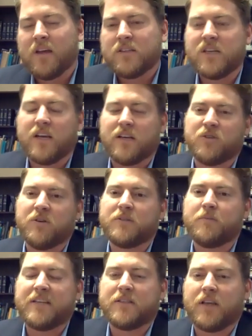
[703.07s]
C.S.
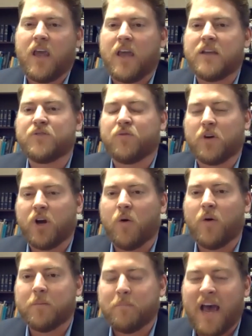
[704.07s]
Lewis makes the case for
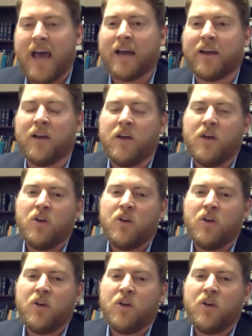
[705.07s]
going back